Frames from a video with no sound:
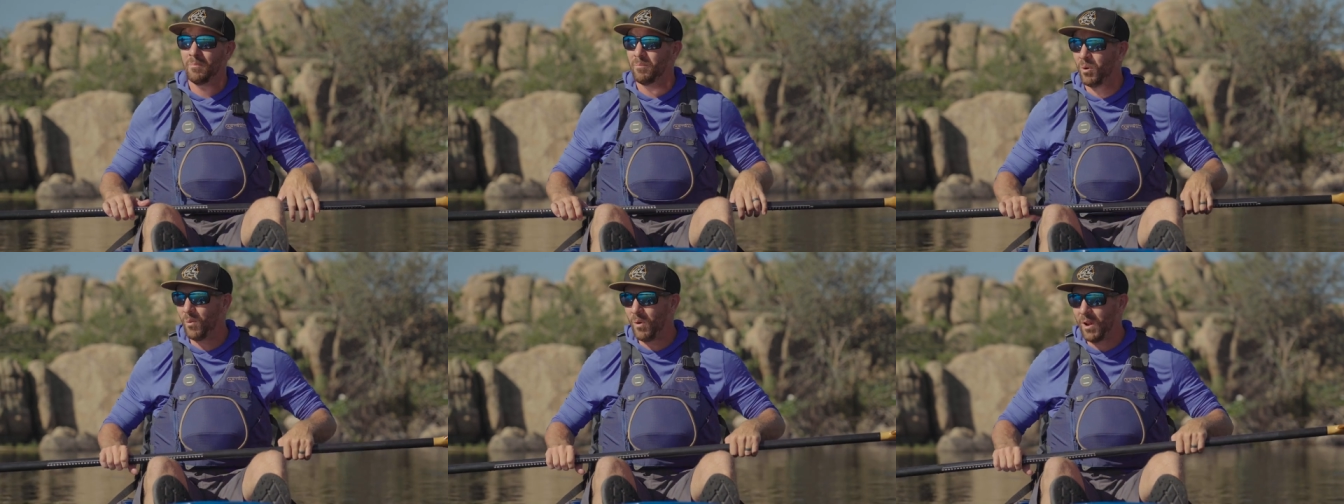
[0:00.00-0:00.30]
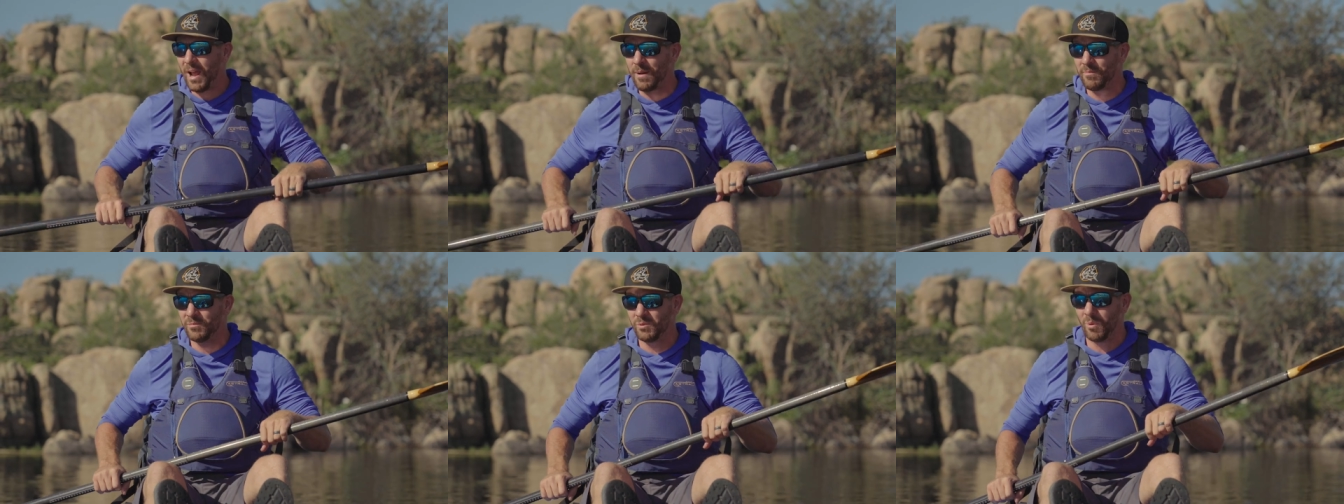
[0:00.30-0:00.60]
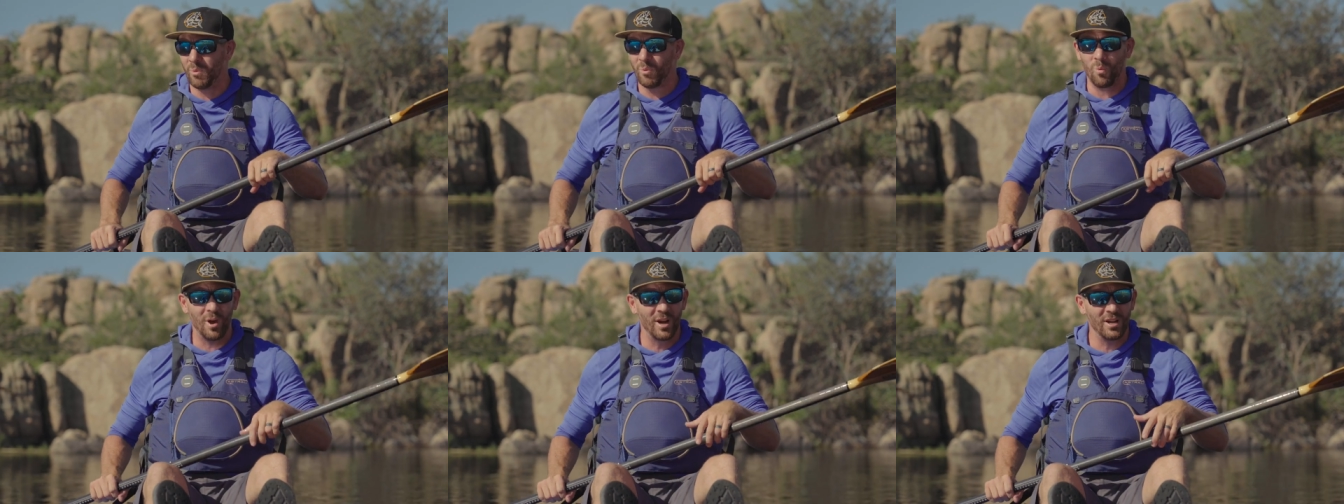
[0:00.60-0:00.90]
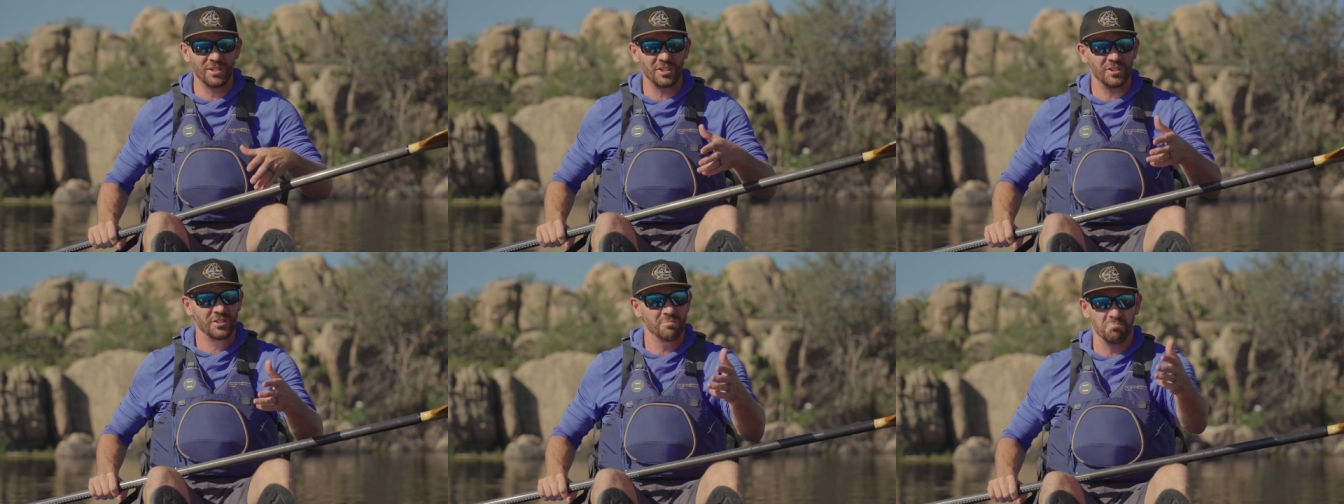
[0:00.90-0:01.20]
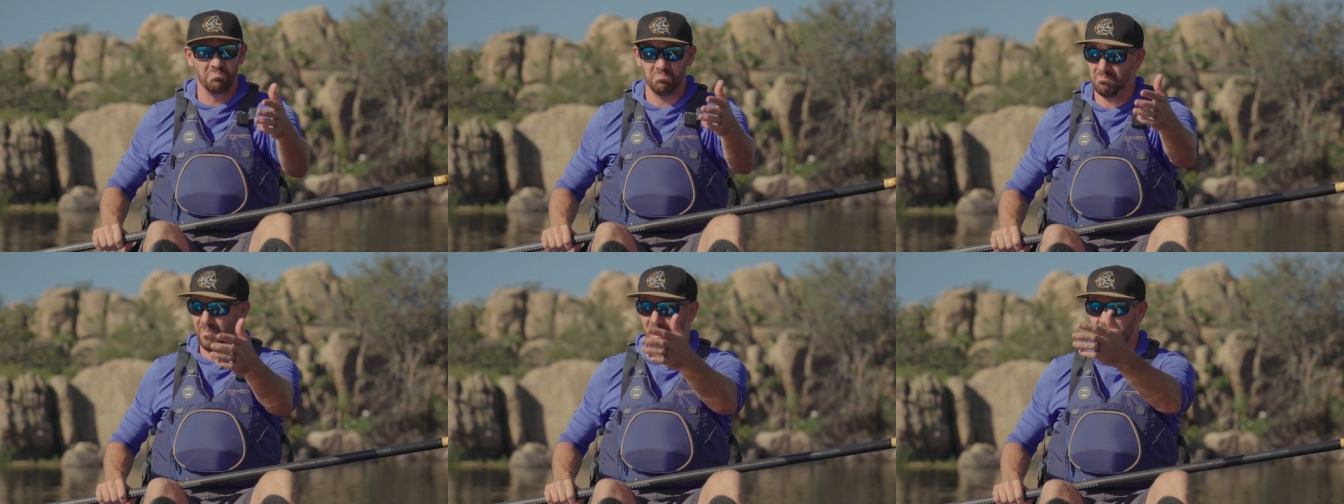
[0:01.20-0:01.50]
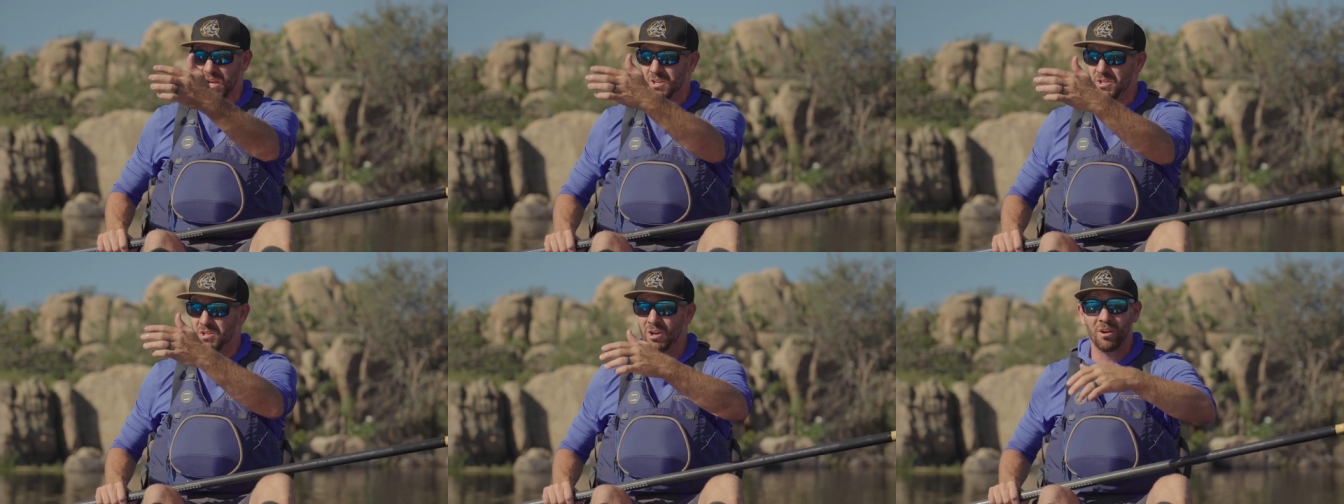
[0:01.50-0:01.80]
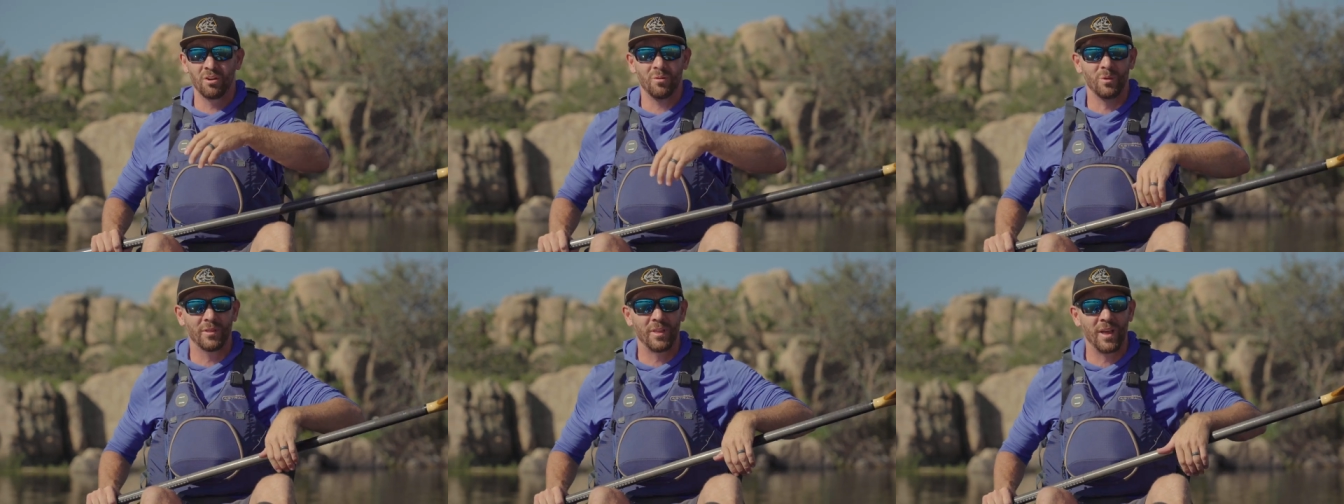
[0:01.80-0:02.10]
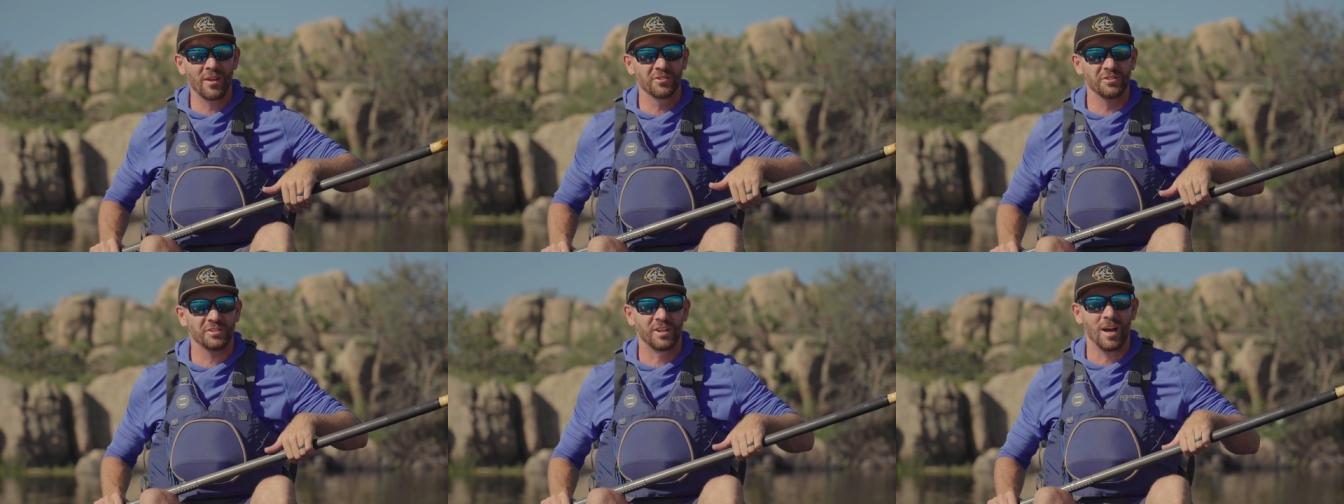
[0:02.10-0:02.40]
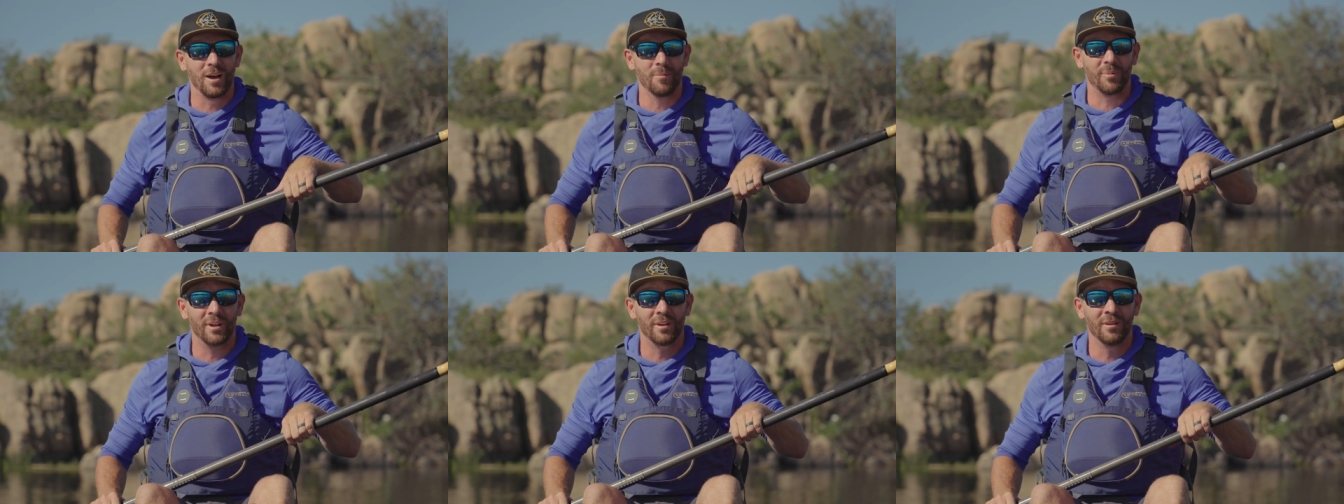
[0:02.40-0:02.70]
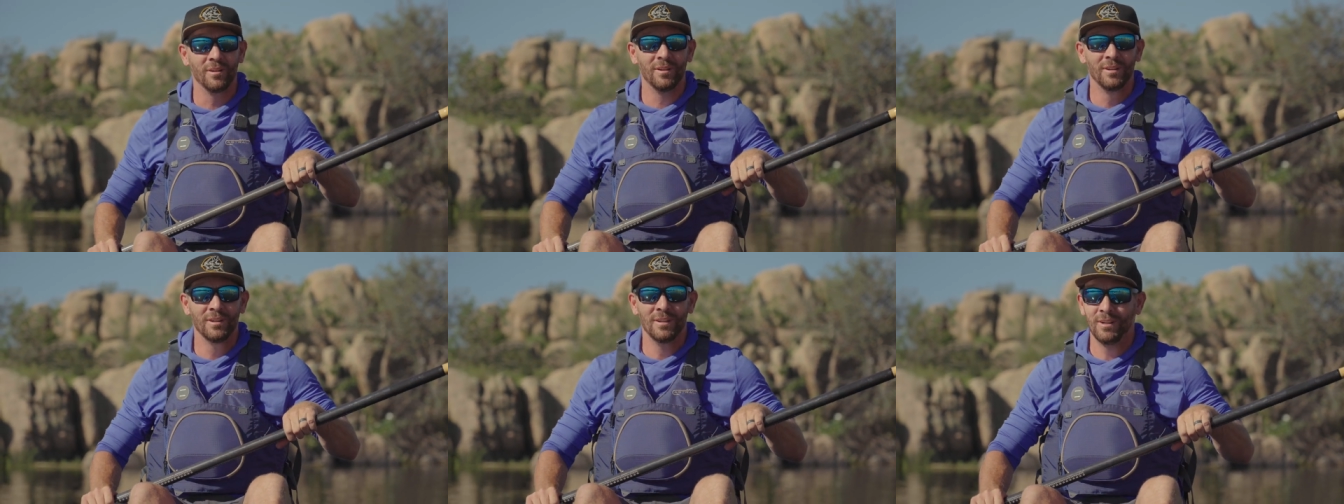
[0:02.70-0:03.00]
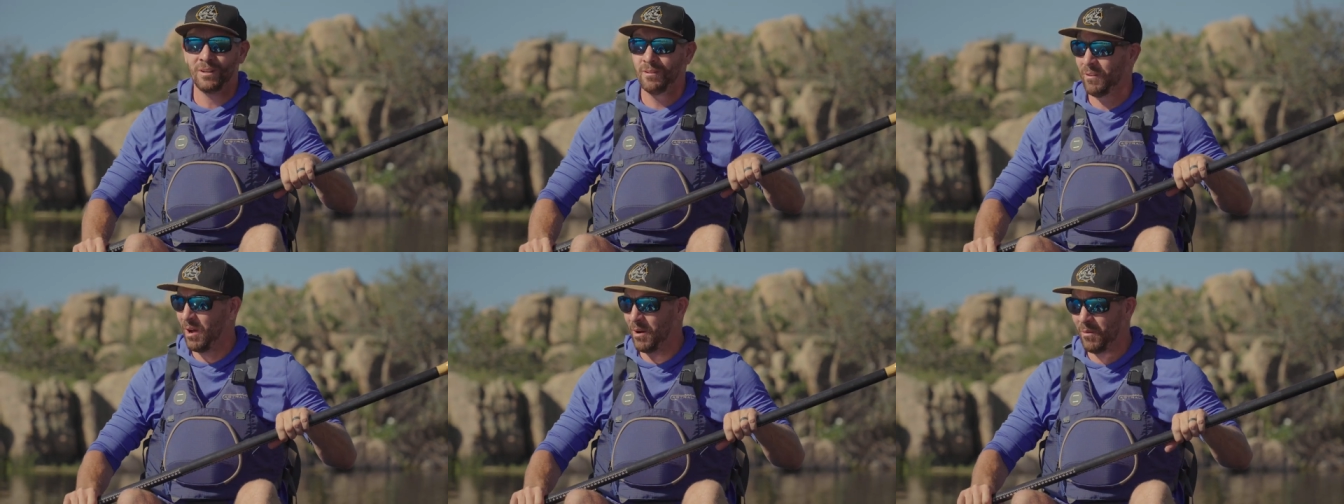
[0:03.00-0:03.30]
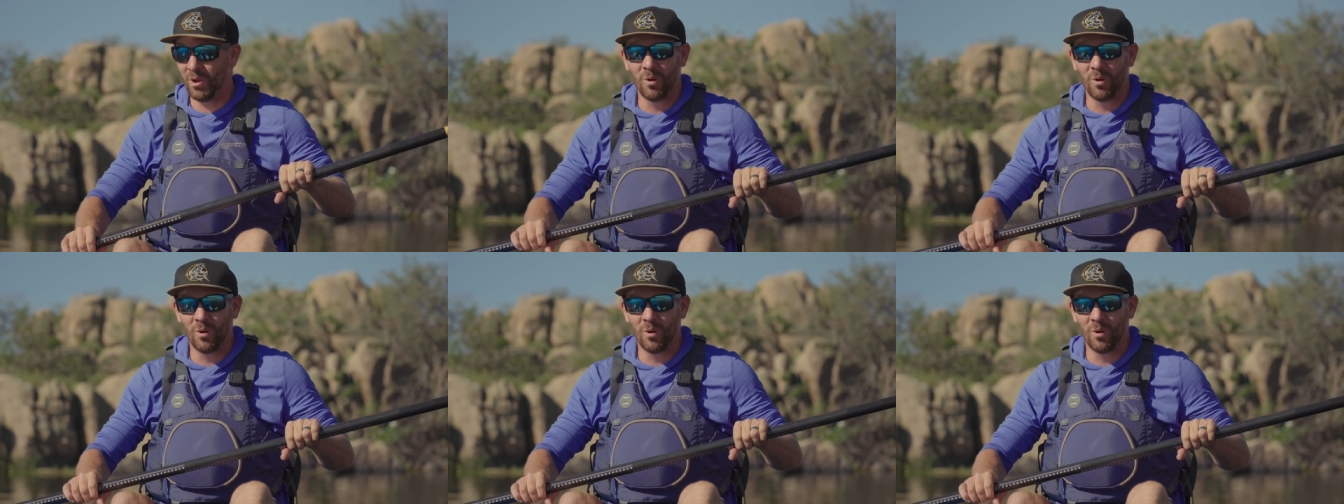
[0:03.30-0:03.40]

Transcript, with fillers: But what happens when we wanna just make a turn without stopping, right?